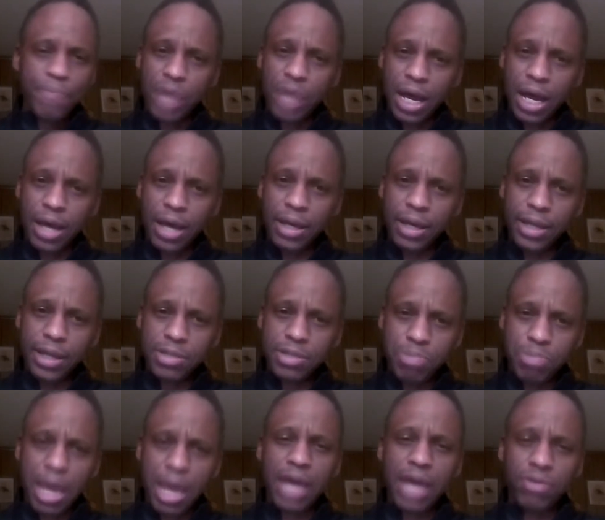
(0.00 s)
Uh,
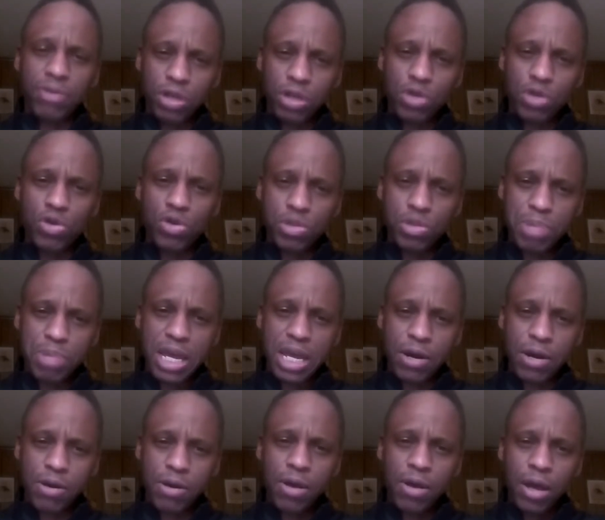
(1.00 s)
it's made the news
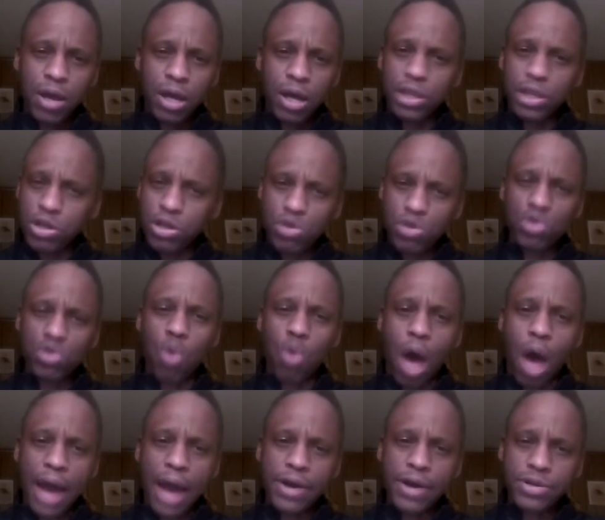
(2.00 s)
meter, uh, the news
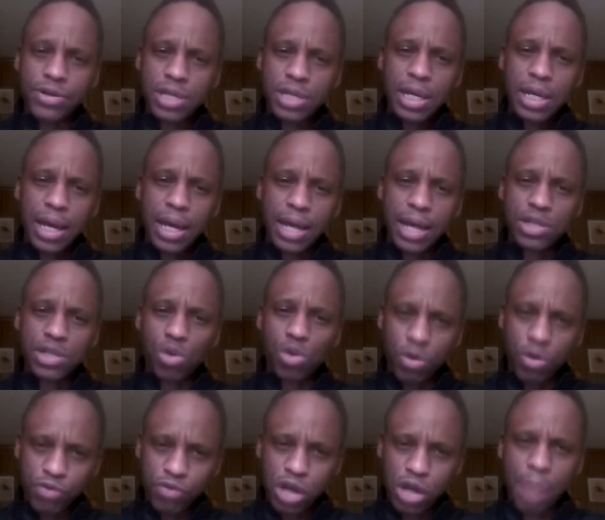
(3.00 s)
wires uh,
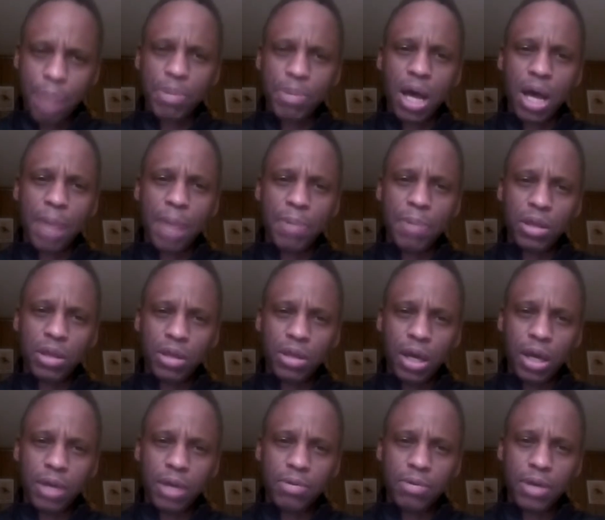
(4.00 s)
sort of jump up, and,
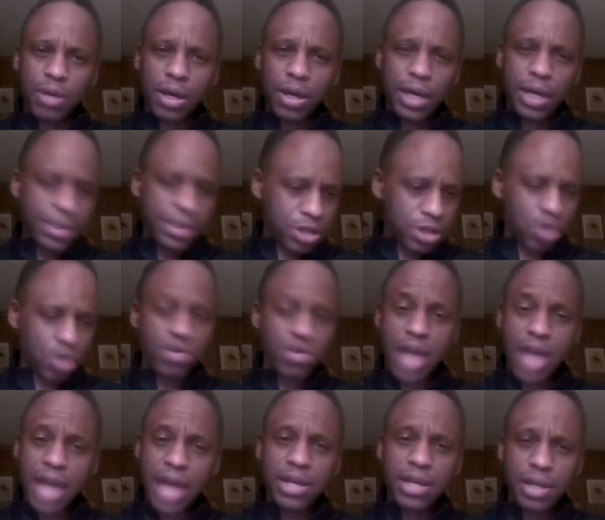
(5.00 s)
and uh, it's
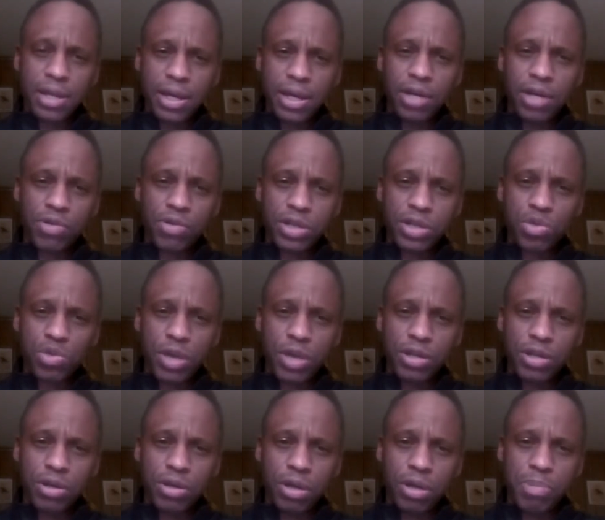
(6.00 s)
creating an interest,
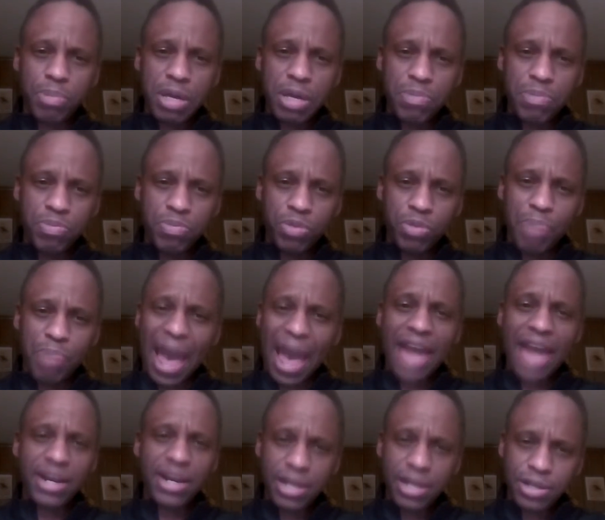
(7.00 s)
whether it be
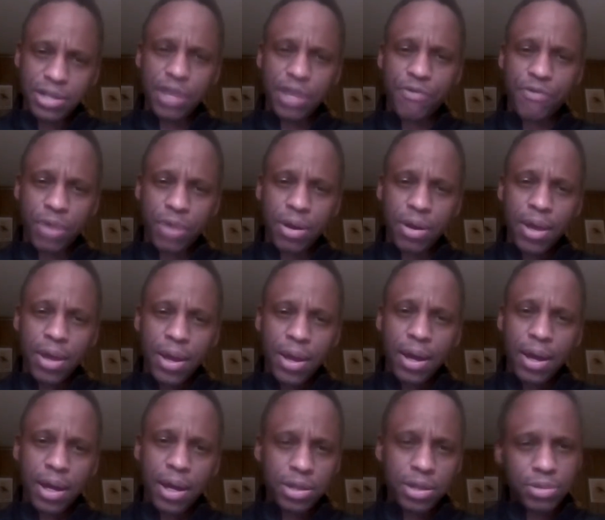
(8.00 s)
bad and indifferent,
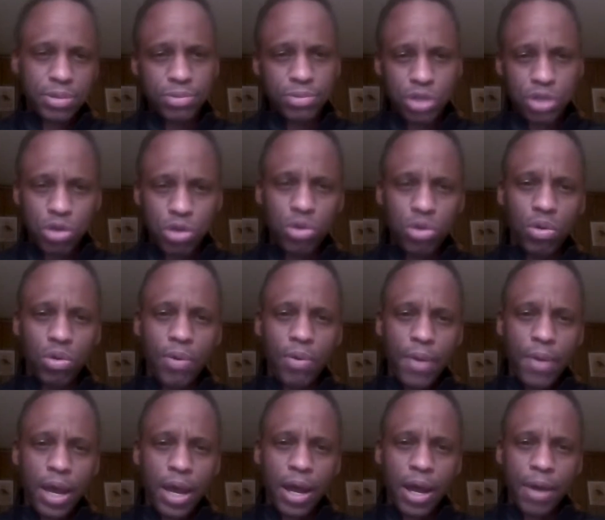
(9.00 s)
uh,
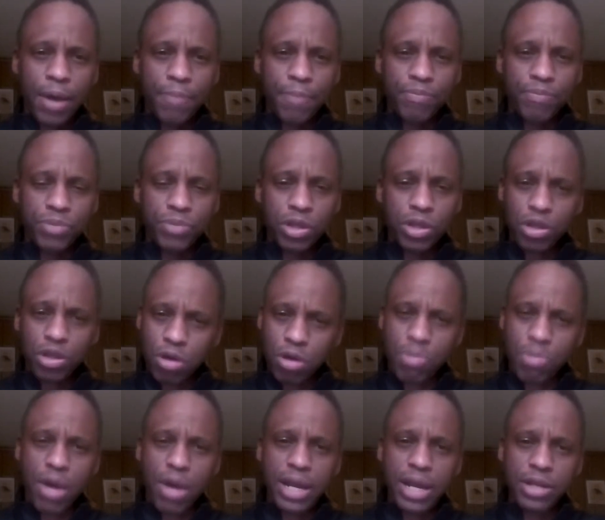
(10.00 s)
to um, the
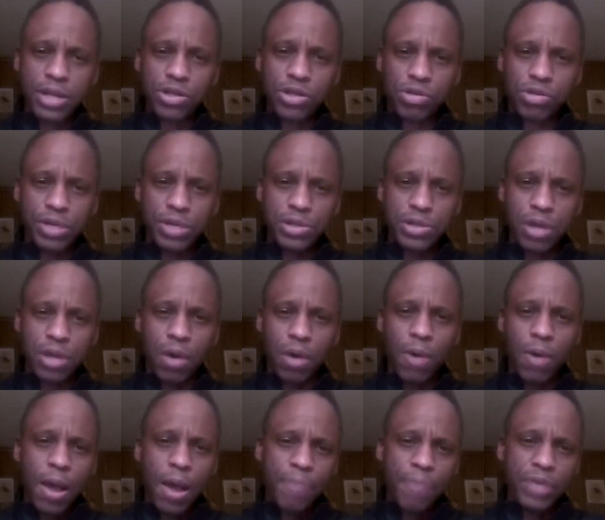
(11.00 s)
thoroughbred industry.
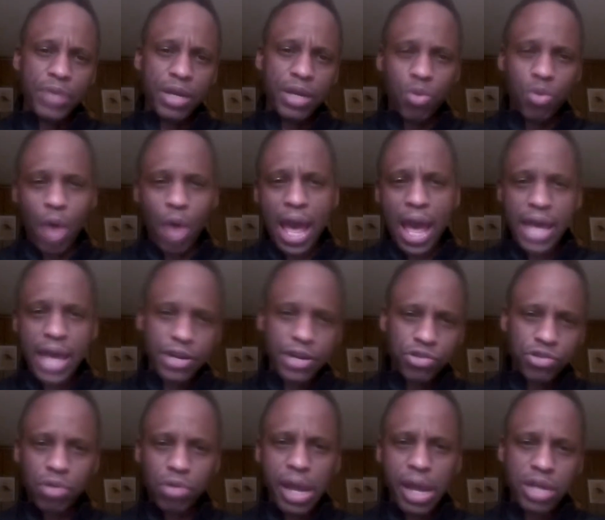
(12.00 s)
So in a way, in a
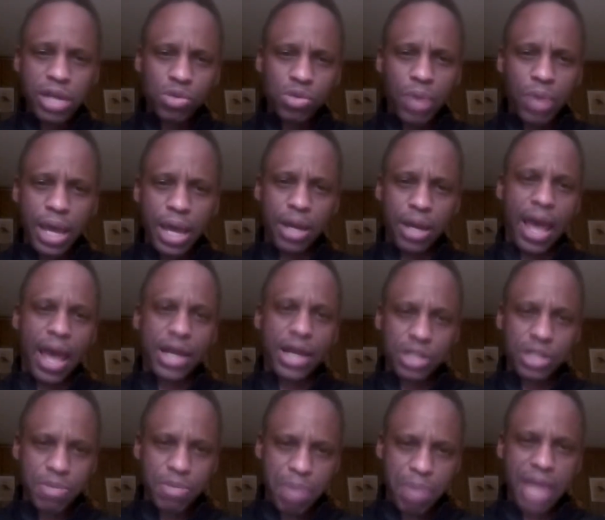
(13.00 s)
strange way, it
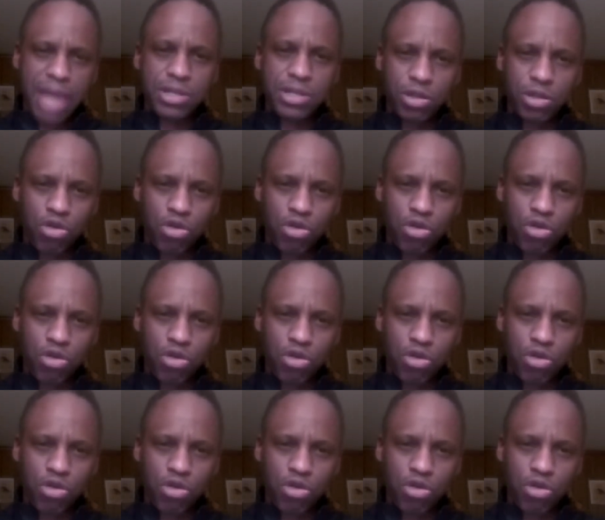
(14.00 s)
actually makes